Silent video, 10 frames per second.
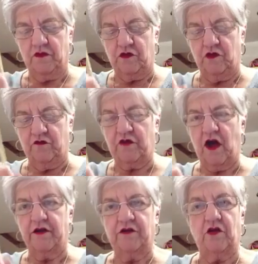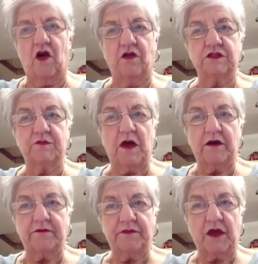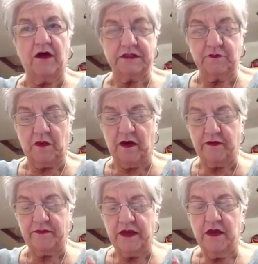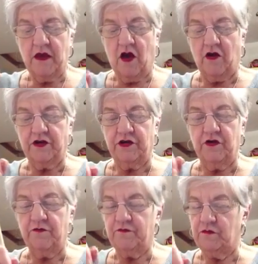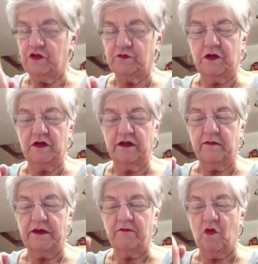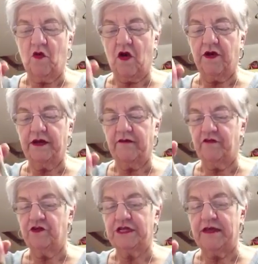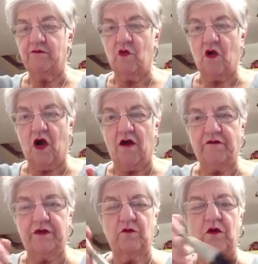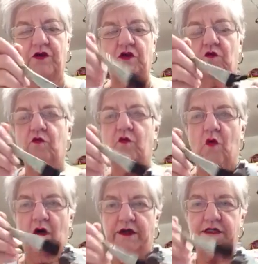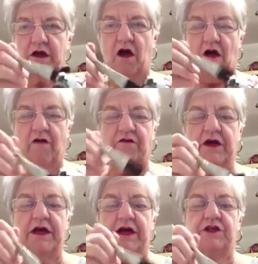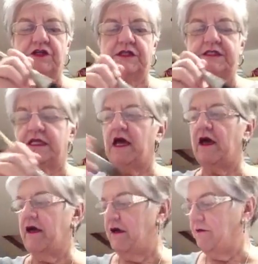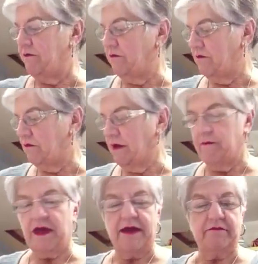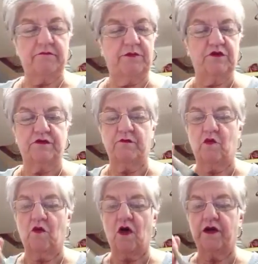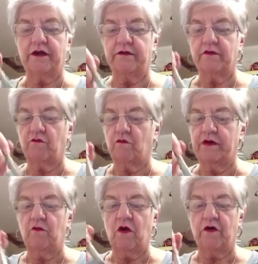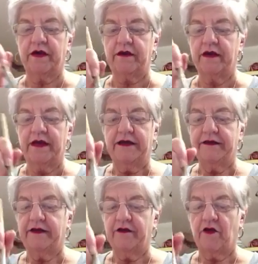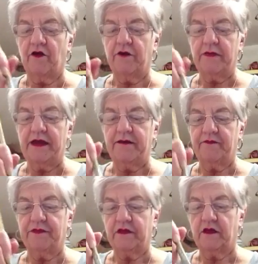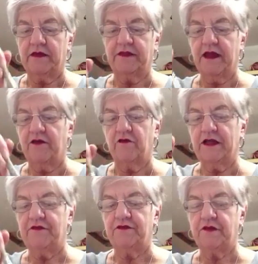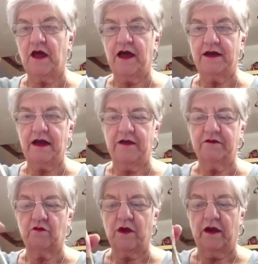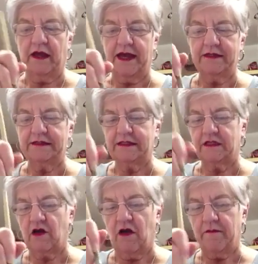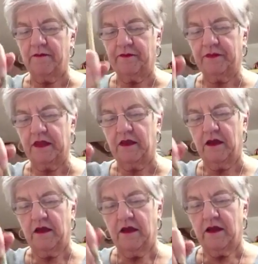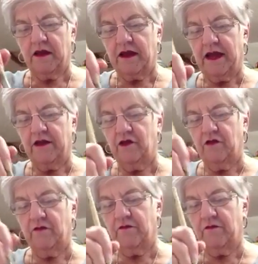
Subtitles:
you've got your hot spot, hard to do, just put a little bit more on it. If you take more off than what you want off, just come back, put some more on it, rework it. Doesn't hurt a bit. Get the underneath side as well as the top, and you're